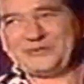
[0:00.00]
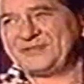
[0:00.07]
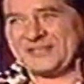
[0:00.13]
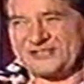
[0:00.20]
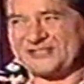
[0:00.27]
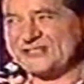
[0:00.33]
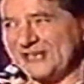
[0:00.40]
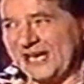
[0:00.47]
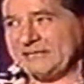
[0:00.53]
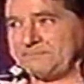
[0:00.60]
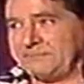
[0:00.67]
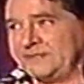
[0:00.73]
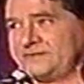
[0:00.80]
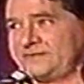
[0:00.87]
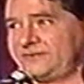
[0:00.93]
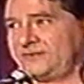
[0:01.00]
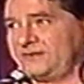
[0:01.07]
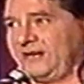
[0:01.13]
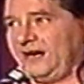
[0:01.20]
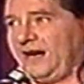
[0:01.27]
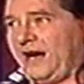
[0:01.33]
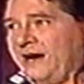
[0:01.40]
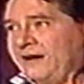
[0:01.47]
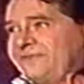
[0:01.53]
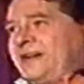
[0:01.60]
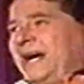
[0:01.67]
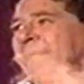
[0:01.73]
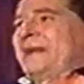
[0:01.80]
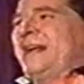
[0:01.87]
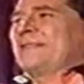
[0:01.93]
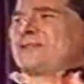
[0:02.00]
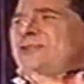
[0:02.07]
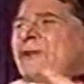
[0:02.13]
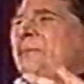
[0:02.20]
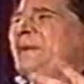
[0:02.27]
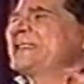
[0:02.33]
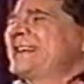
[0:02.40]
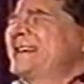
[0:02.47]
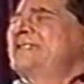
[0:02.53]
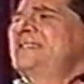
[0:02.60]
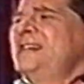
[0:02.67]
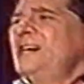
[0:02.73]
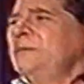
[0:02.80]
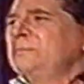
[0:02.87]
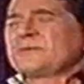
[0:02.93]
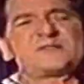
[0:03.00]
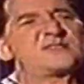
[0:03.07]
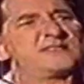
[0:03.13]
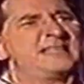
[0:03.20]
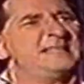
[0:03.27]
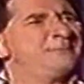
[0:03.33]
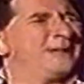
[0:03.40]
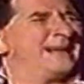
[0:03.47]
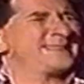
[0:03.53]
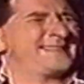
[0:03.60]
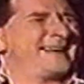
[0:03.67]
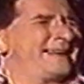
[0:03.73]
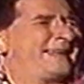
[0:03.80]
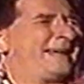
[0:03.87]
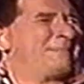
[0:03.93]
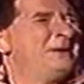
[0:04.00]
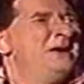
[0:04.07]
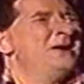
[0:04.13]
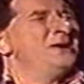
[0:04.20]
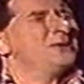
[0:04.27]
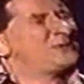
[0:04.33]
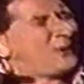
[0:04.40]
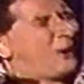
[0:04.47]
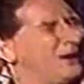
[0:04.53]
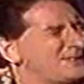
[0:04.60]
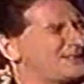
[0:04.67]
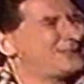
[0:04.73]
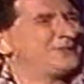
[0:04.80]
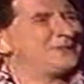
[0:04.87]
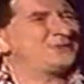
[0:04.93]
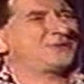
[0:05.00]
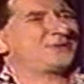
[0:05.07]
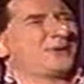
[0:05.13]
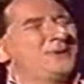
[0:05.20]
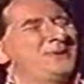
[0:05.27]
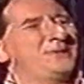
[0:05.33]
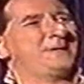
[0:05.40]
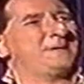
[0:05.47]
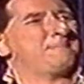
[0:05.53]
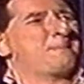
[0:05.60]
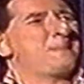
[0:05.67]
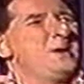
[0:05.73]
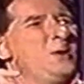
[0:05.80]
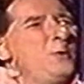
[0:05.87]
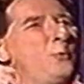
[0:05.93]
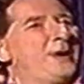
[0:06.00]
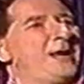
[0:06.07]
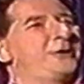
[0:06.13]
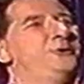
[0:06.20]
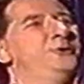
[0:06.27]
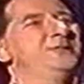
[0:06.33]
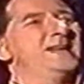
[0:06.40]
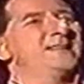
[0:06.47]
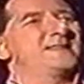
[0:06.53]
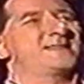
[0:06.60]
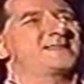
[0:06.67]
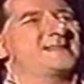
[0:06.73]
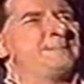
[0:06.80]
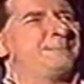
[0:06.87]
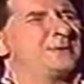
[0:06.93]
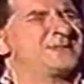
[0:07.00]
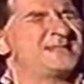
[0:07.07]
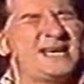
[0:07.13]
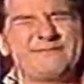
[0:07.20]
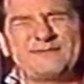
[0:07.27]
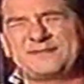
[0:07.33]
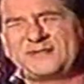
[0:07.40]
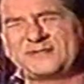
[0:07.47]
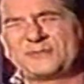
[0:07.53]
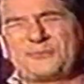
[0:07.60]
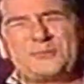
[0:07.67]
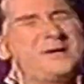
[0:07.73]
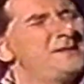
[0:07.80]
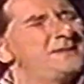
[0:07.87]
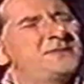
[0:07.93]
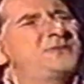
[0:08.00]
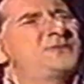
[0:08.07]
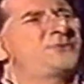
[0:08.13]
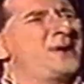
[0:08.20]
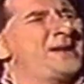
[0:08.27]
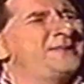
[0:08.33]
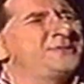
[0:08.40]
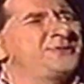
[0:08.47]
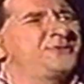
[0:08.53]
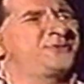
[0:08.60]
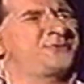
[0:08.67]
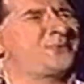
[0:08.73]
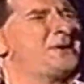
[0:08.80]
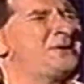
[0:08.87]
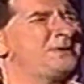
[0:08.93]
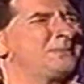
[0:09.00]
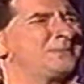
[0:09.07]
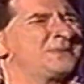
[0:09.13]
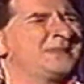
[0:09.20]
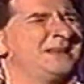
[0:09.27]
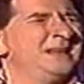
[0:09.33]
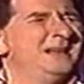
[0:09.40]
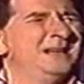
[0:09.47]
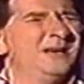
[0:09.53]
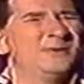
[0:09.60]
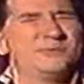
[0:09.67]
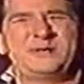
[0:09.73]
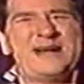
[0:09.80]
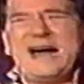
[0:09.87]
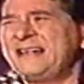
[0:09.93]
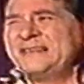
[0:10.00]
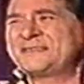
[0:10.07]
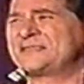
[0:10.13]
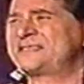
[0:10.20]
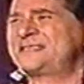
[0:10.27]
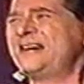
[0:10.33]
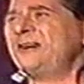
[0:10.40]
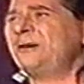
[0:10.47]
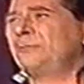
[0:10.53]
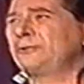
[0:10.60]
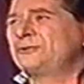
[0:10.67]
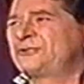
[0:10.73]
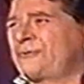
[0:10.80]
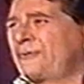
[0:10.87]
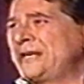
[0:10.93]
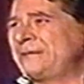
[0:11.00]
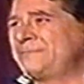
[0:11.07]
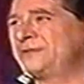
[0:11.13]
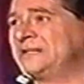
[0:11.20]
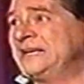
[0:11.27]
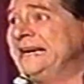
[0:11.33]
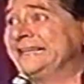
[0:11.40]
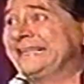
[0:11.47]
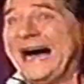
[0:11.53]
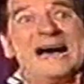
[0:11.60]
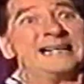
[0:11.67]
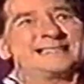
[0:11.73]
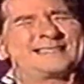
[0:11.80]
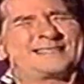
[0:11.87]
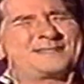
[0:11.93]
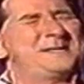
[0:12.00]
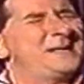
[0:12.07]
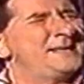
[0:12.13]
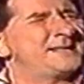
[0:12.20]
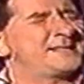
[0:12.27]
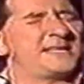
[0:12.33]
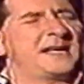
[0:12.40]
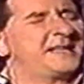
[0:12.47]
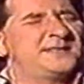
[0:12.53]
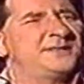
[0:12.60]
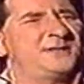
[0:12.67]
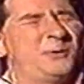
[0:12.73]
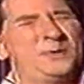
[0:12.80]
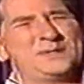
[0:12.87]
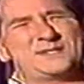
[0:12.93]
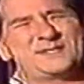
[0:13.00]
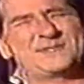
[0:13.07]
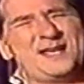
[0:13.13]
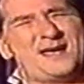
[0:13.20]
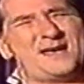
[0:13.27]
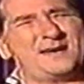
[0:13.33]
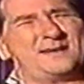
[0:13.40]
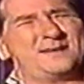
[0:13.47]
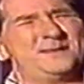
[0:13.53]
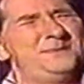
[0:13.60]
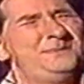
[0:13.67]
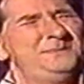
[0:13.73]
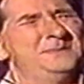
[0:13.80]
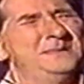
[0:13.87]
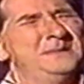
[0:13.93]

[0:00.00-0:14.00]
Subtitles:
or the excitement of coming on the show, because I had a terrible sleep last night. I kept tossing and turning, and when I could get to sleep, I was having these really strange dreams. Really, I had this terrible dream that God sneezed and I didn't know what to say, you know?